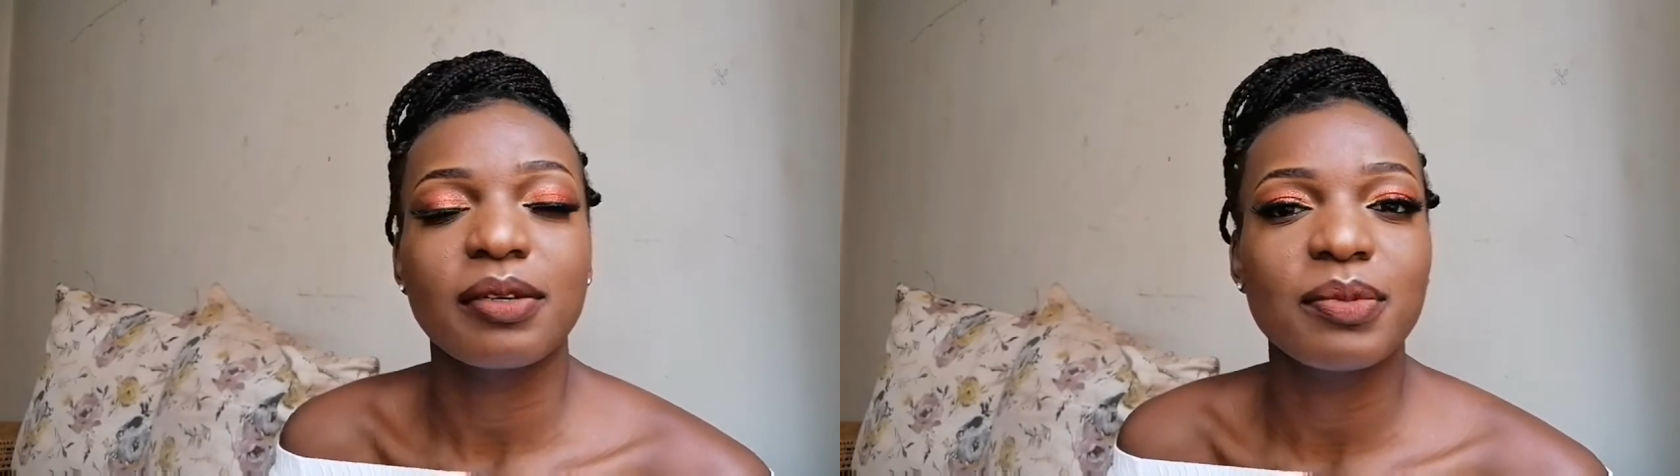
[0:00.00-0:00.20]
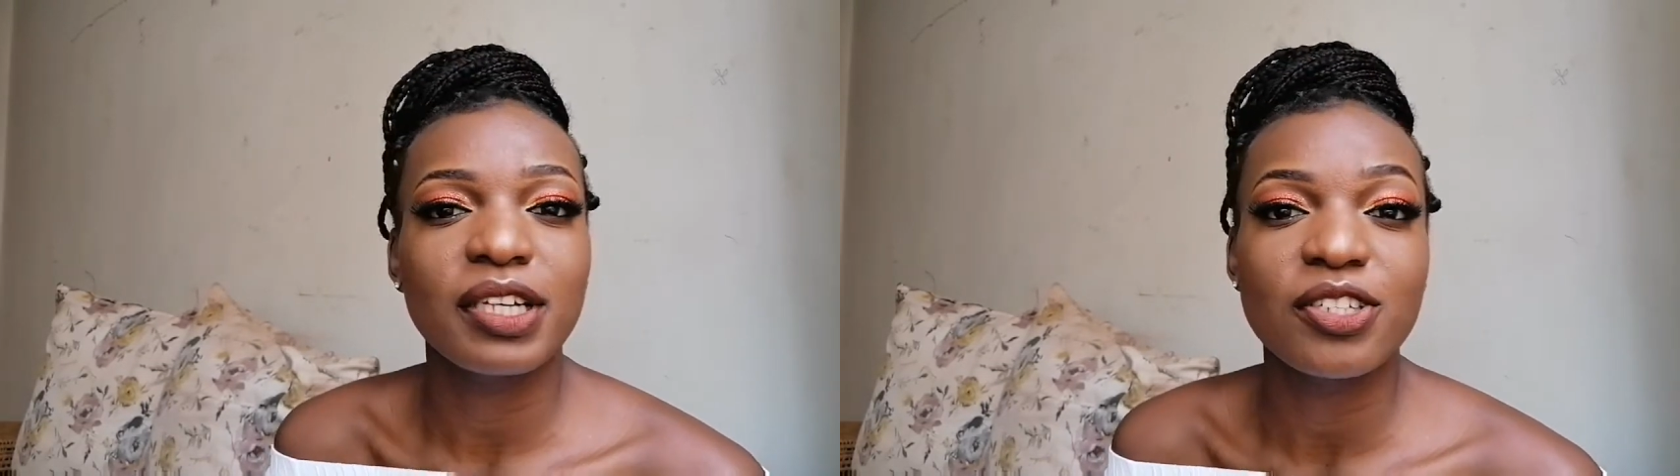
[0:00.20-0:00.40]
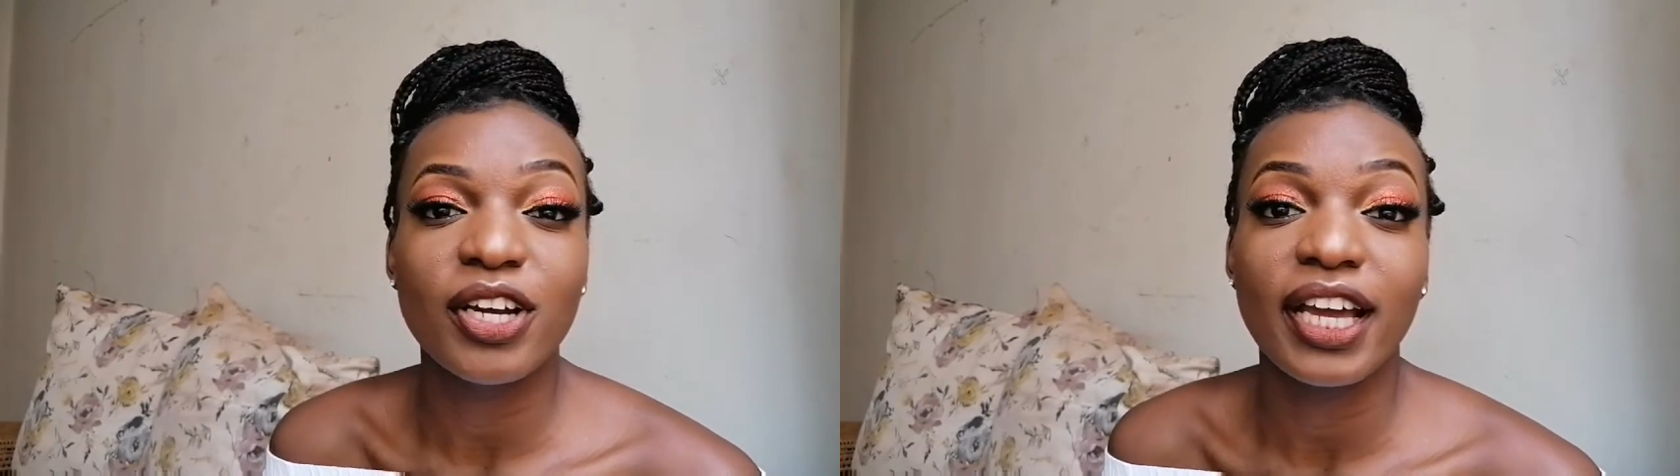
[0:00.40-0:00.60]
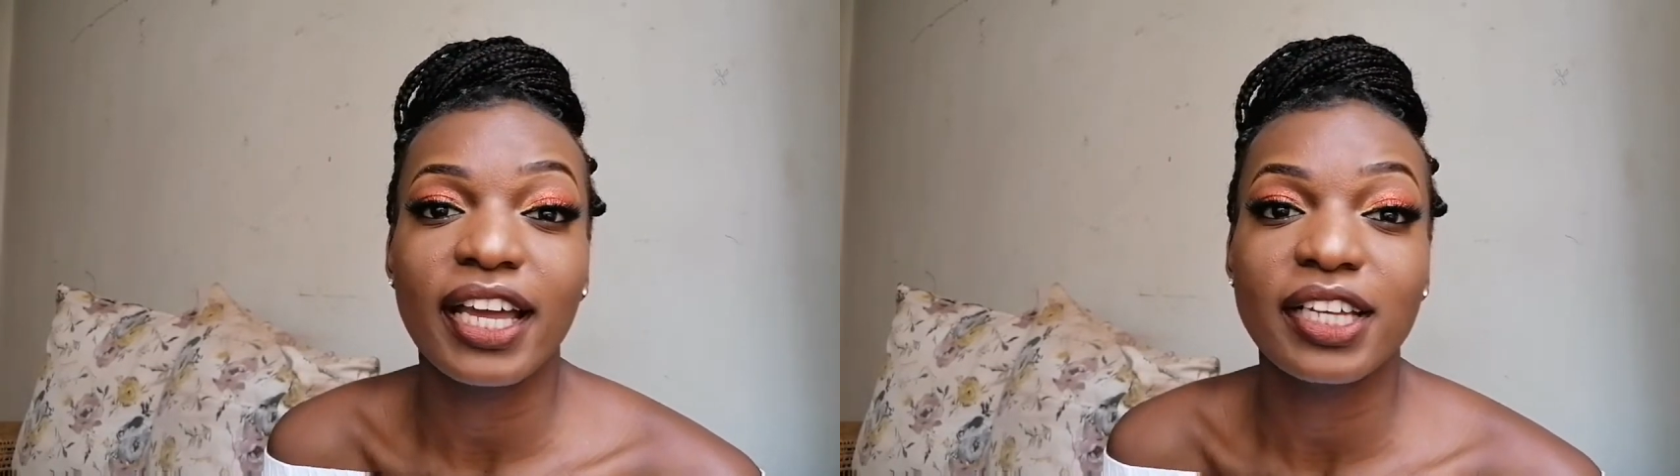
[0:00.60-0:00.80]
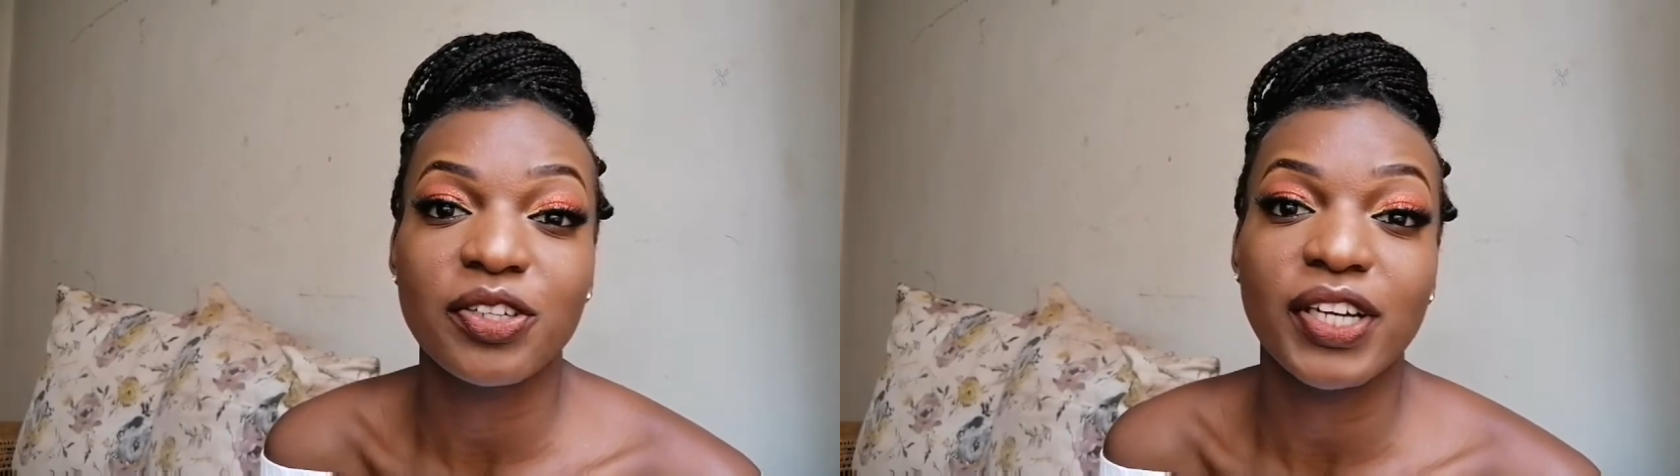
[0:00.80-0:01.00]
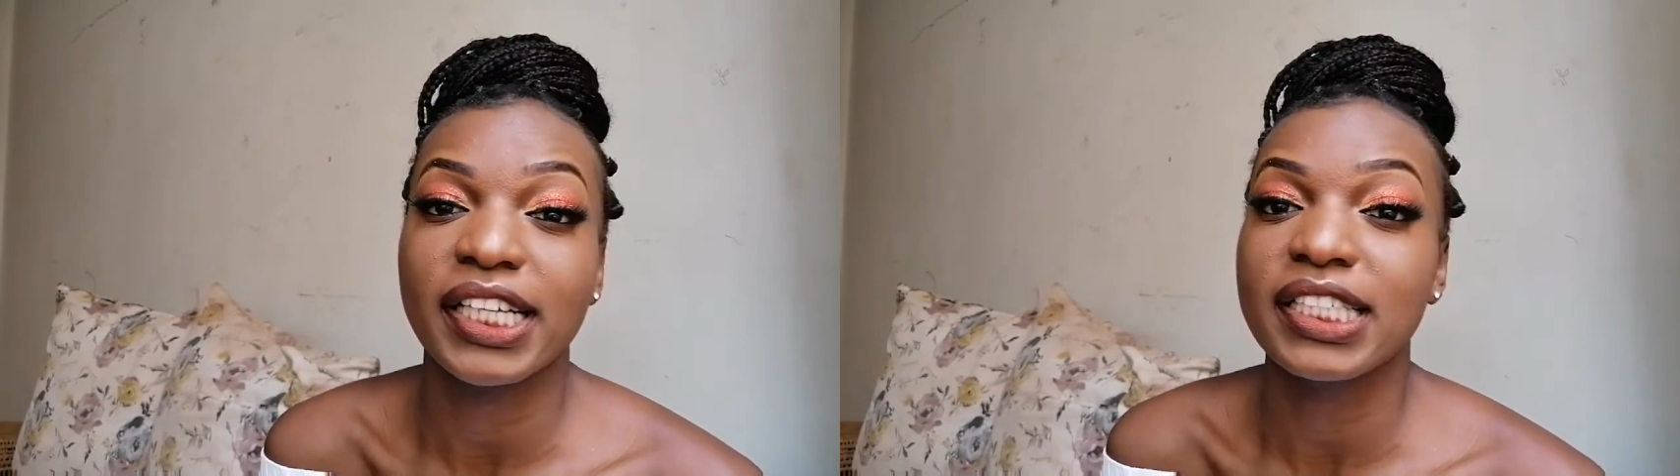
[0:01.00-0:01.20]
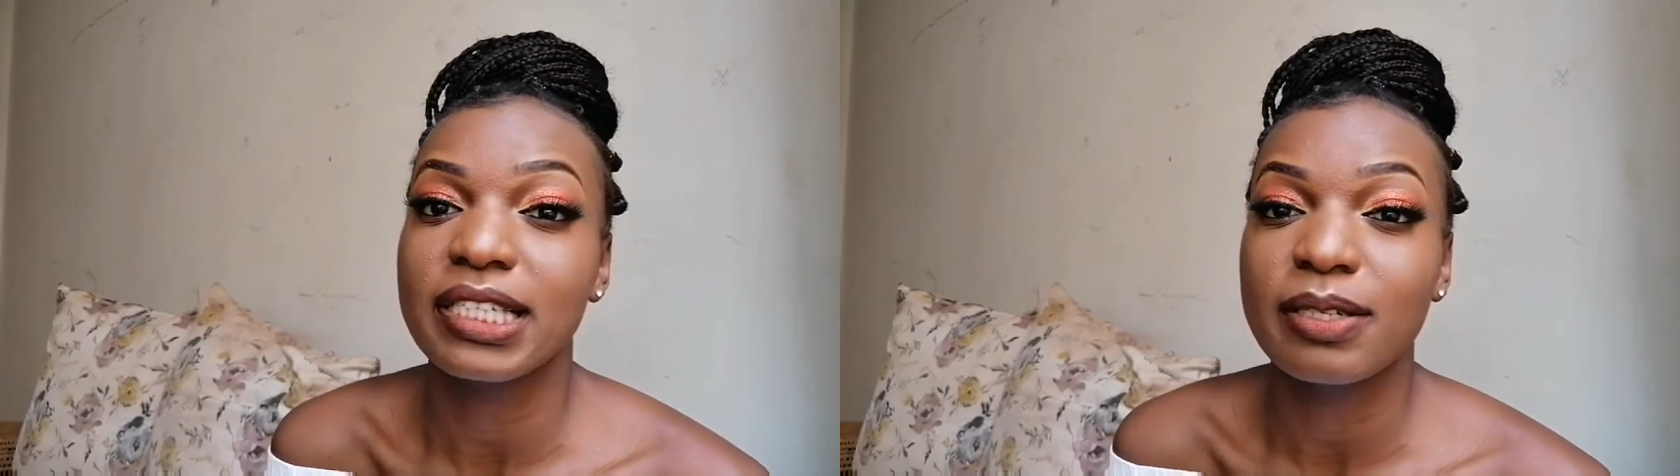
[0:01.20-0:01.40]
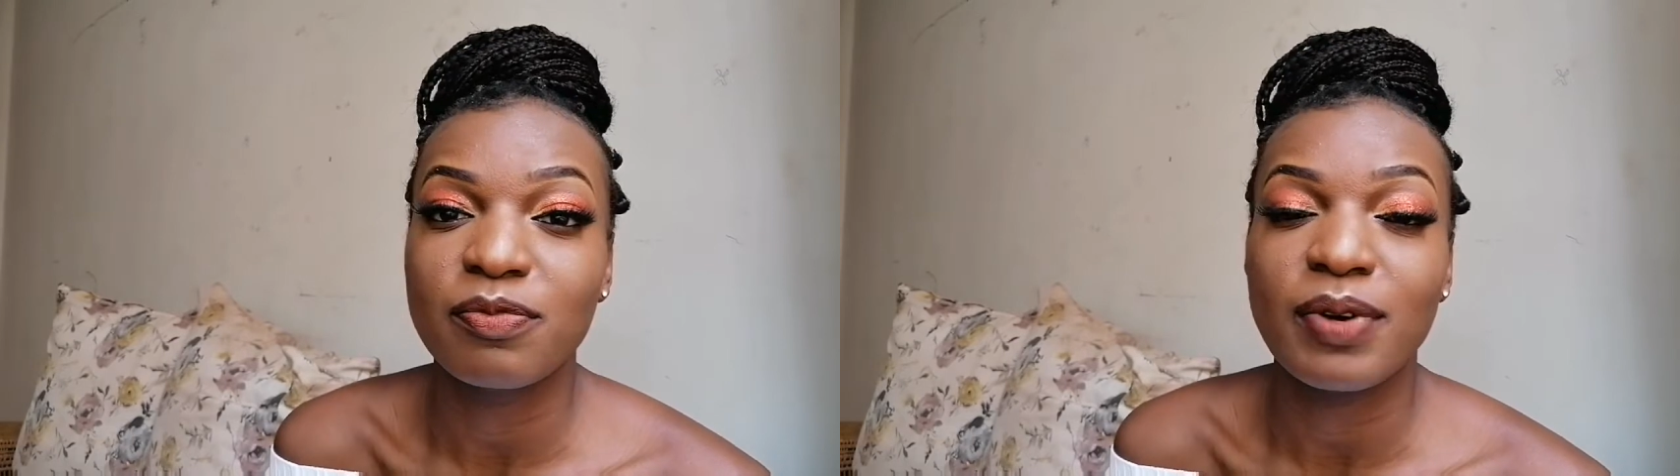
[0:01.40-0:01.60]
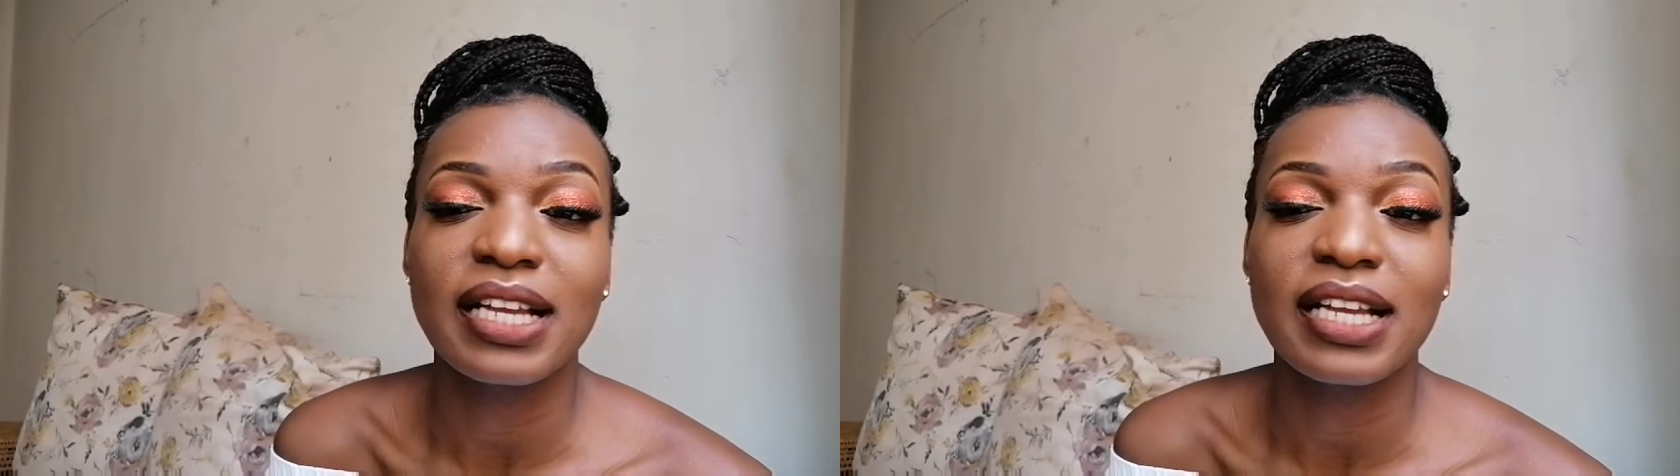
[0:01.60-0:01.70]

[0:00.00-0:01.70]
they braid your hair and you can't sleep